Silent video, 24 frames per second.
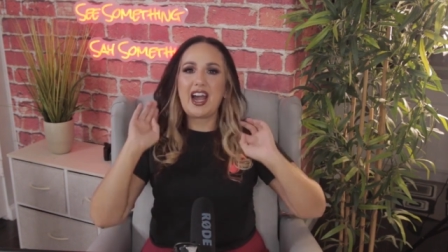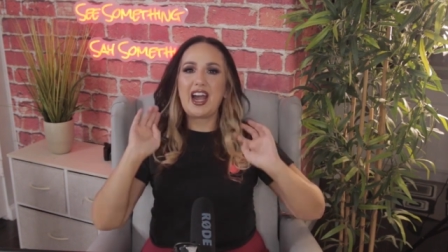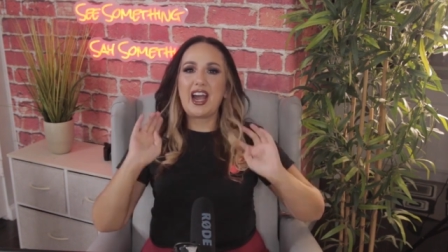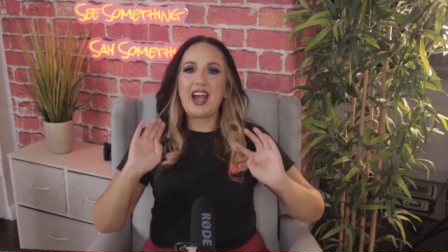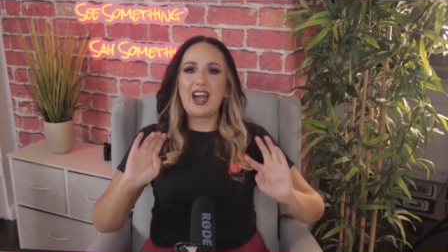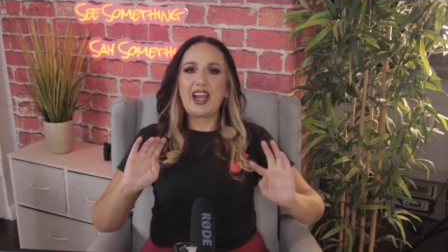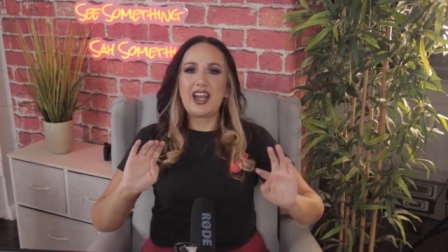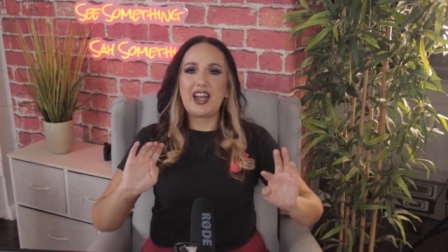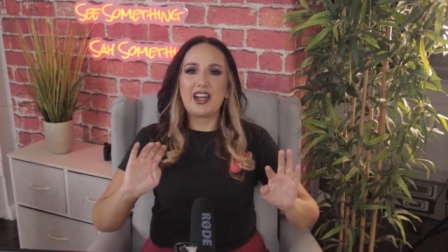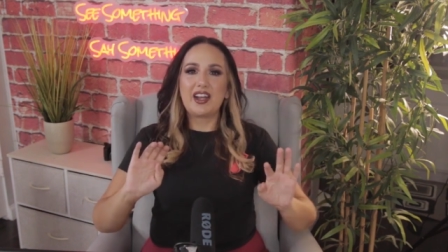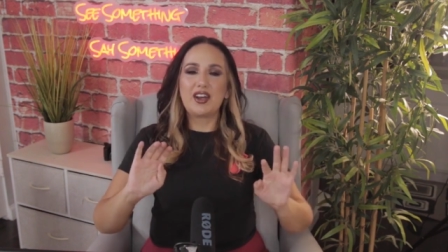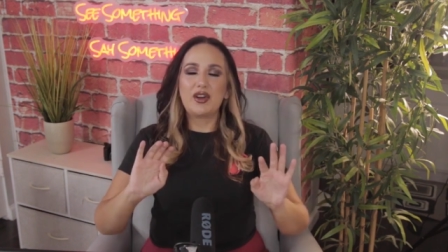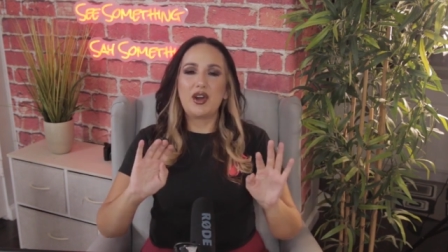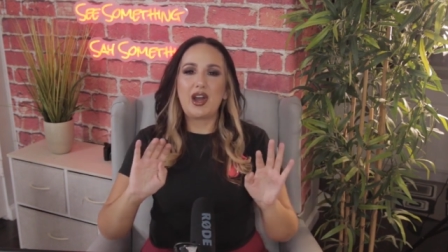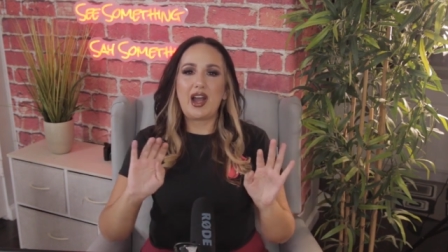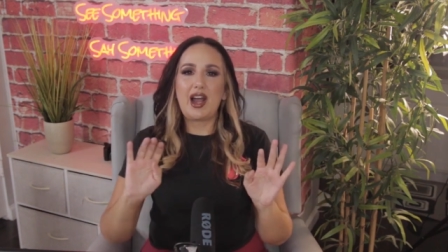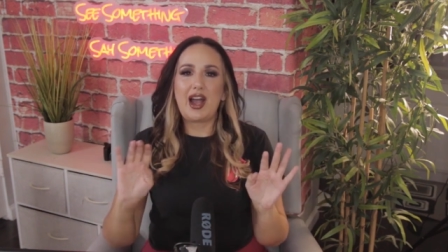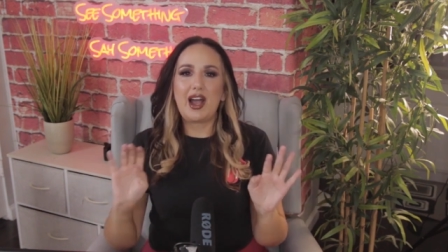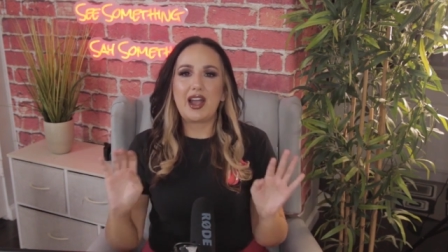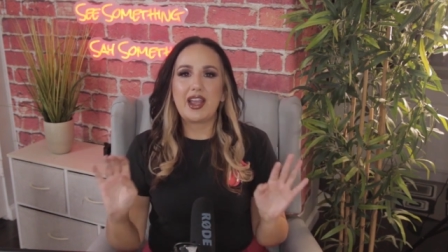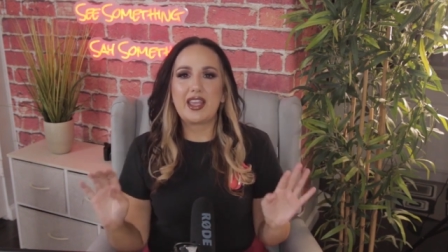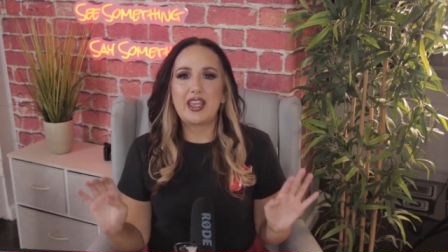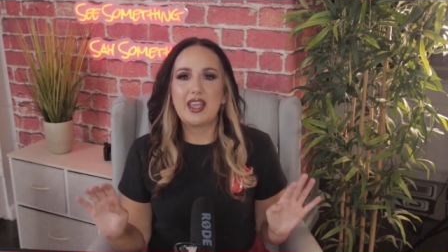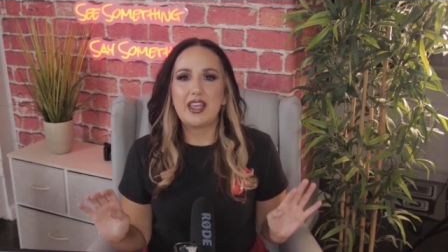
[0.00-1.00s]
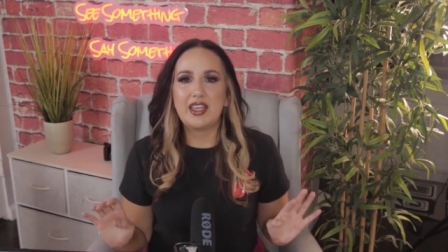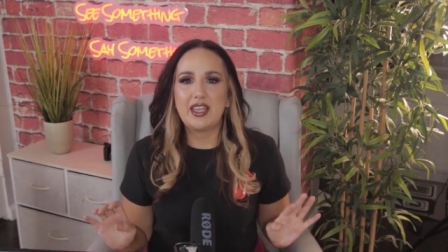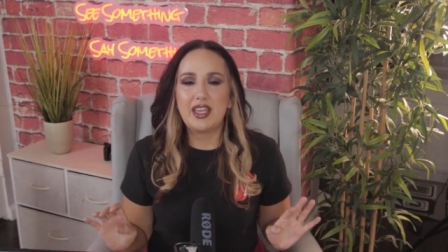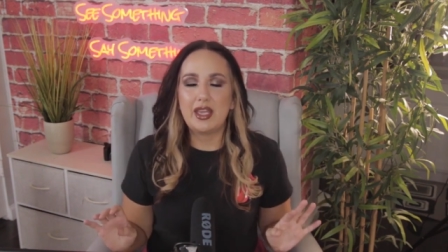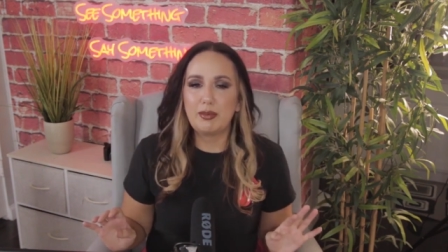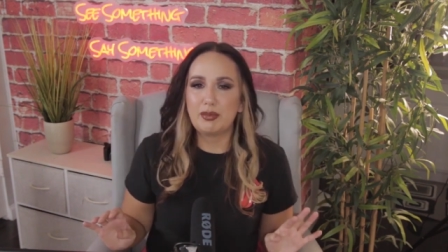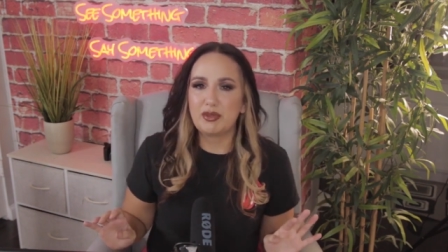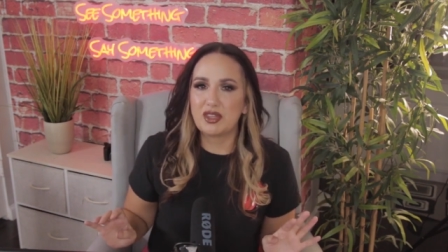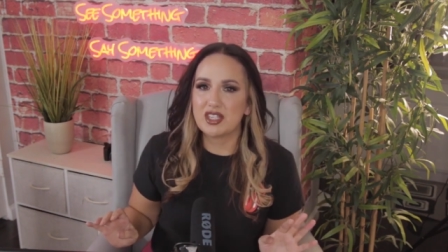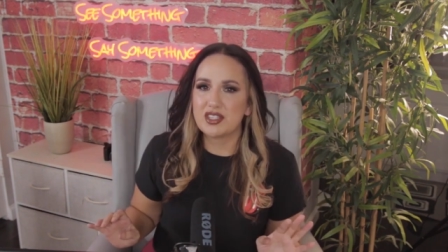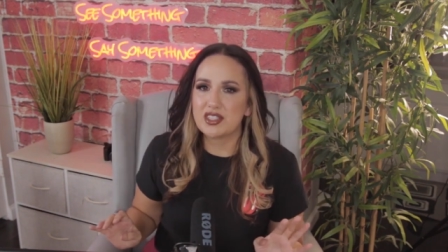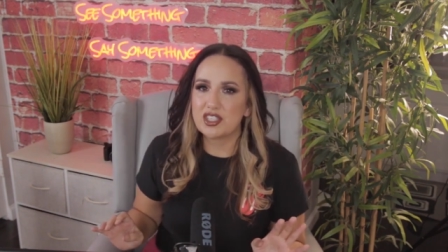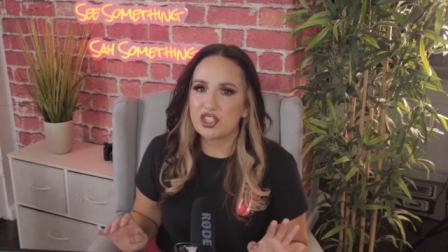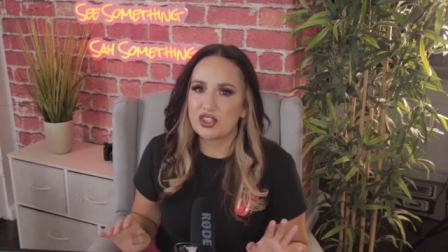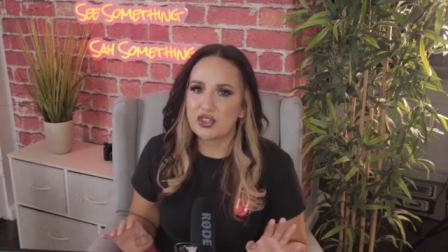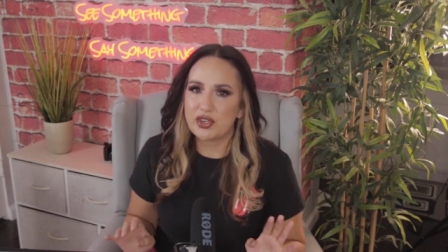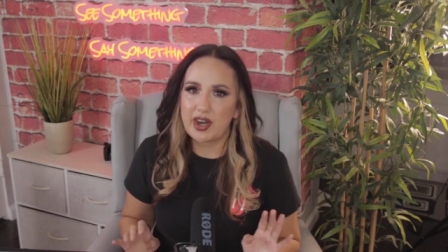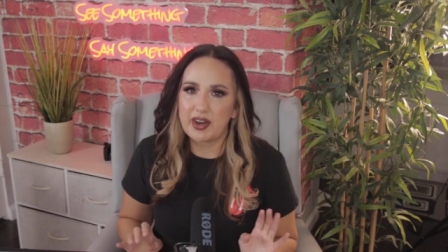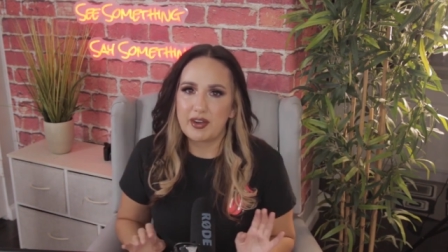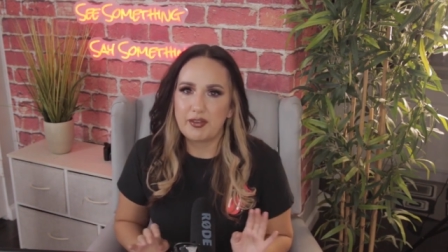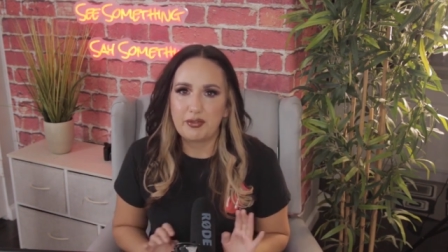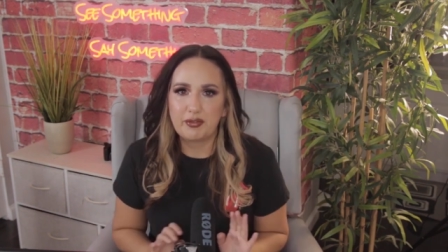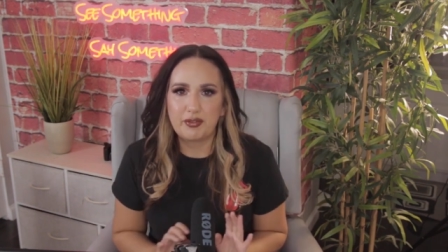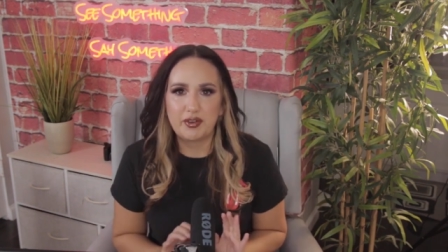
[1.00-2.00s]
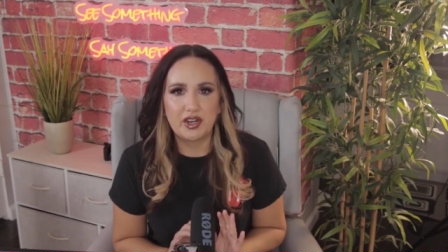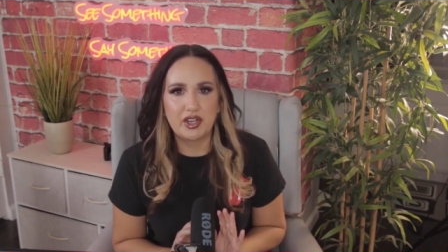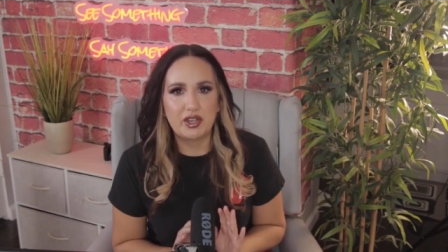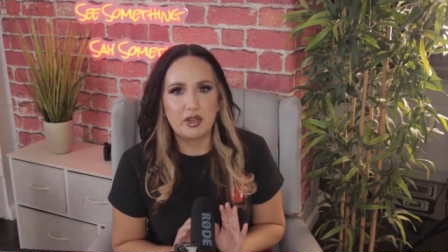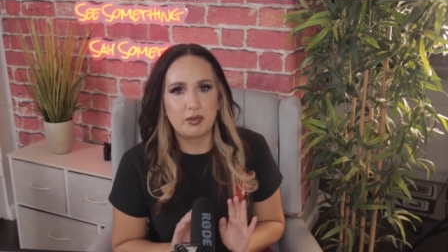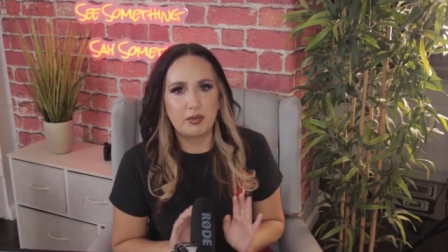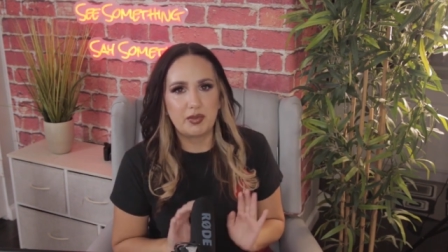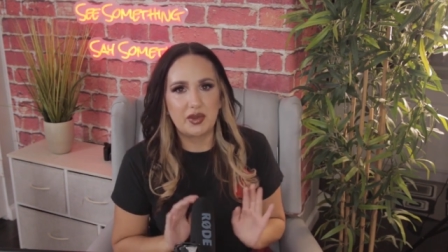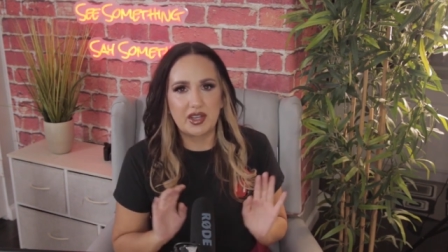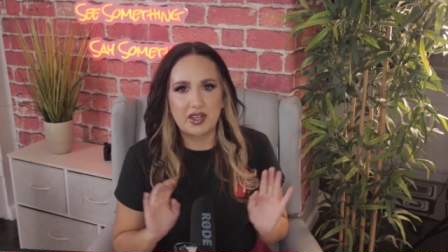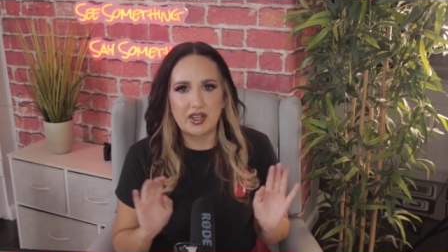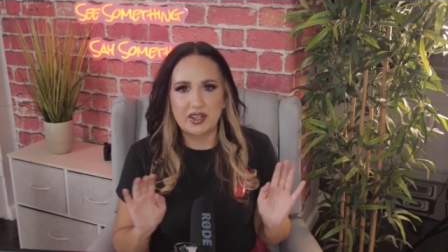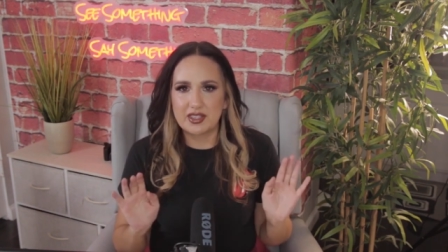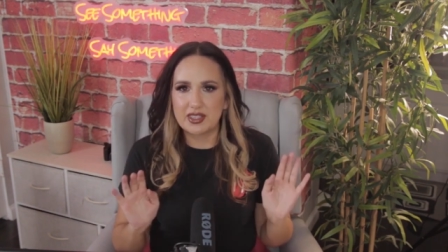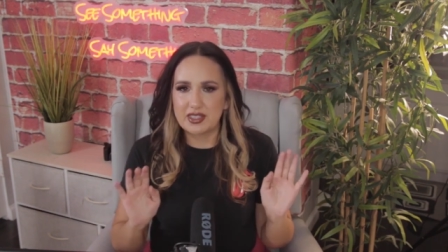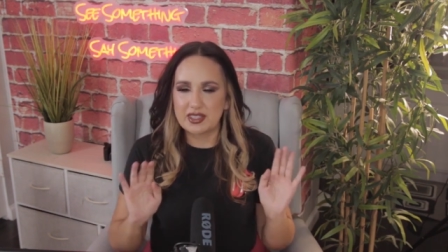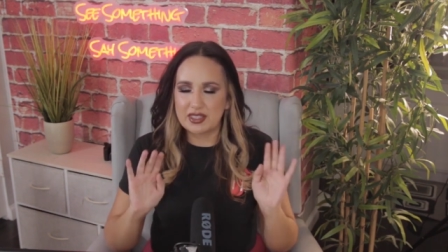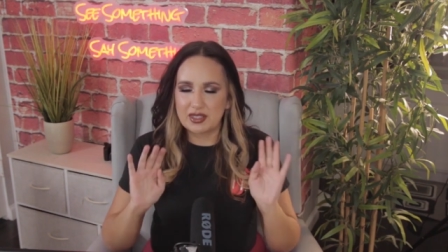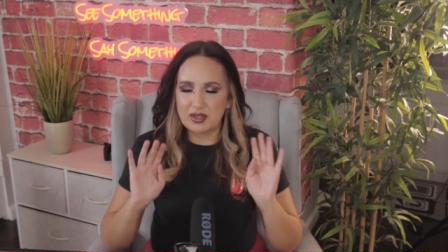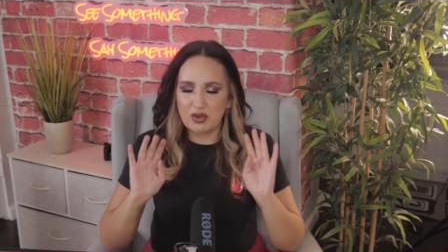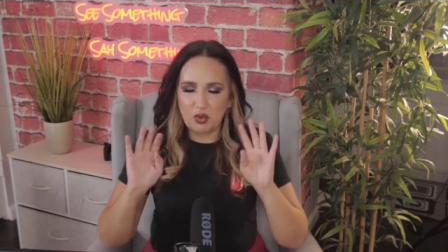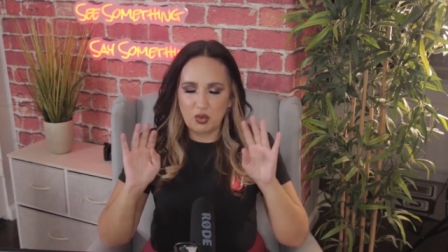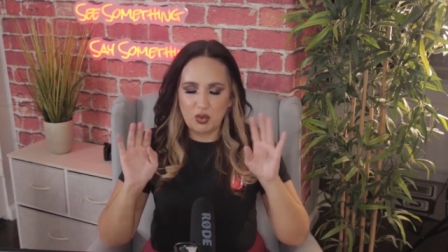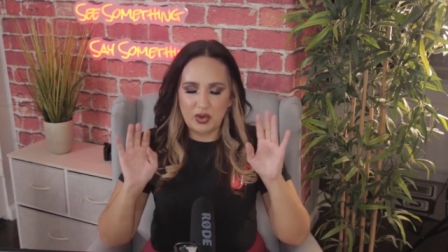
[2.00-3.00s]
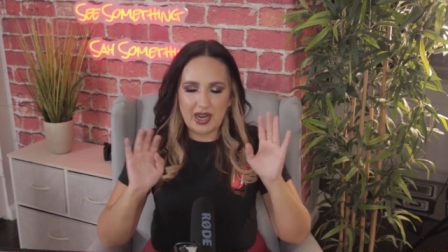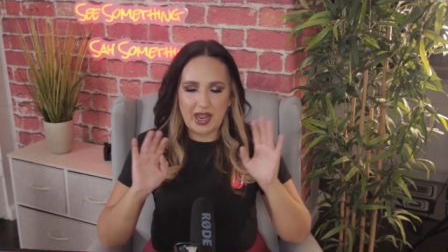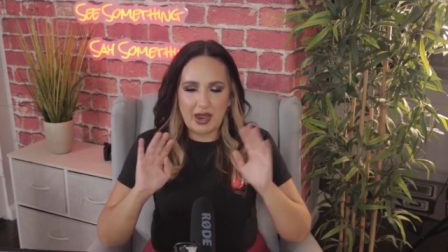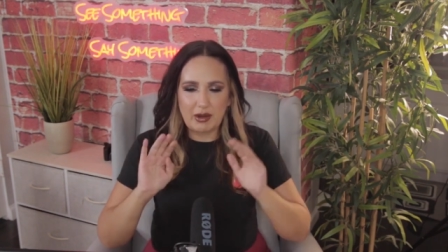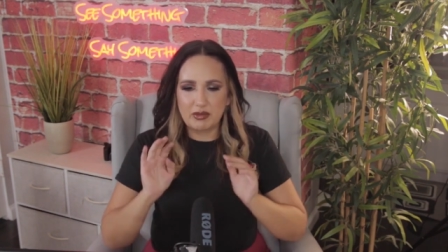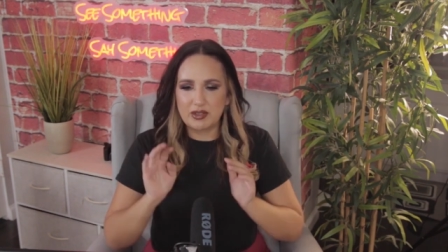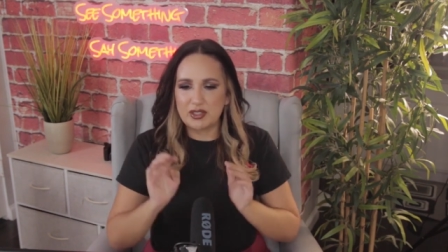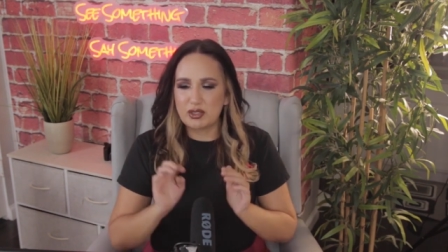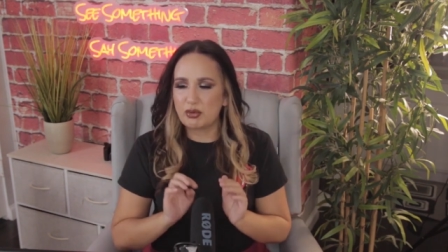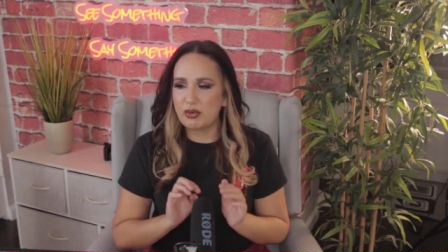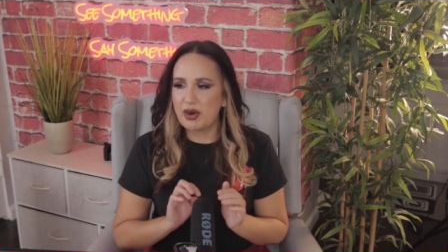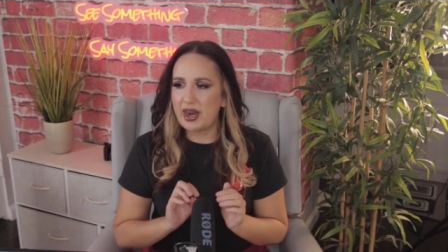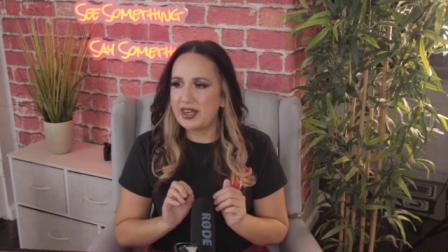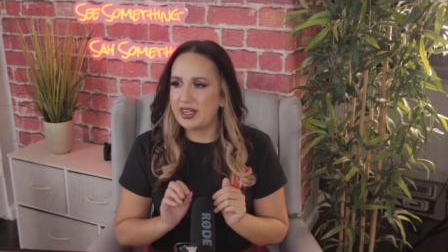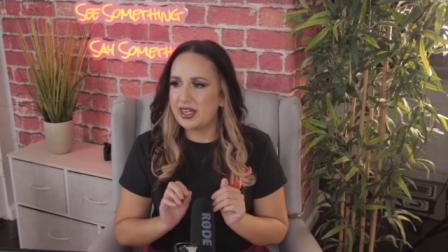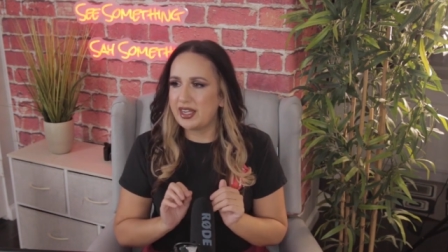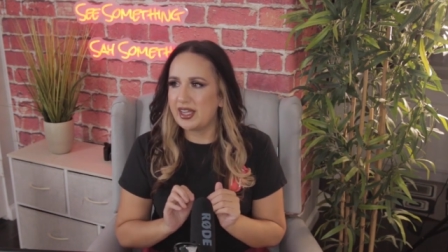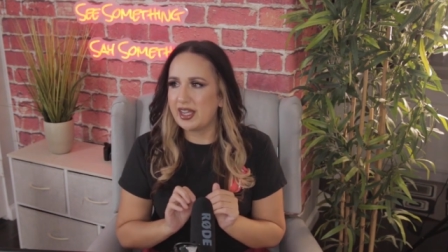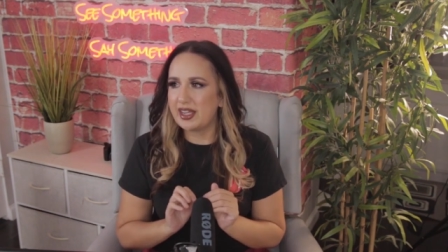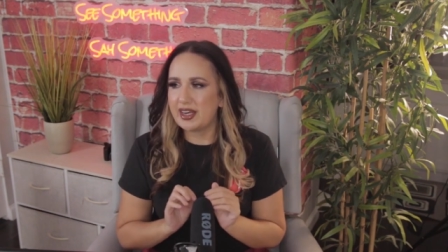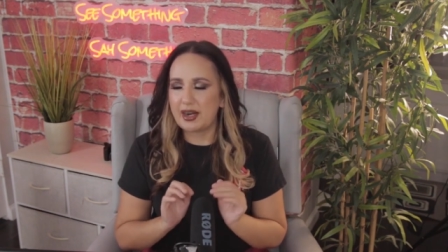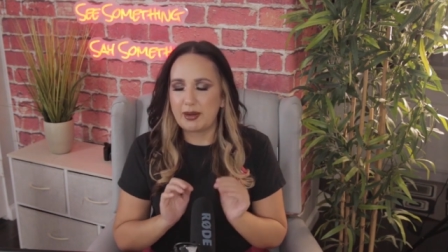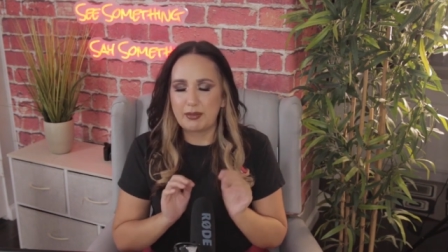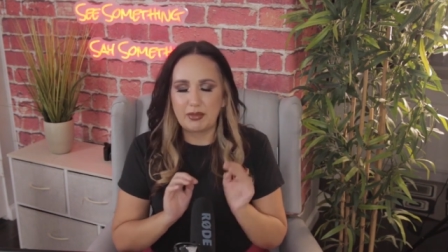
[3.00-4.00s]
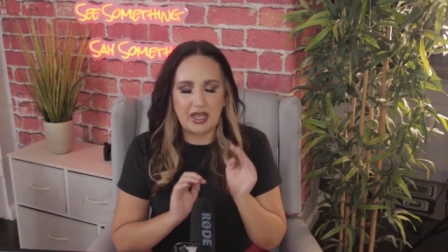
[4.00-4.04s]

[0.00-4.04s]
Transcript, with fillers: I I can keep this straight for you because when I was writing it,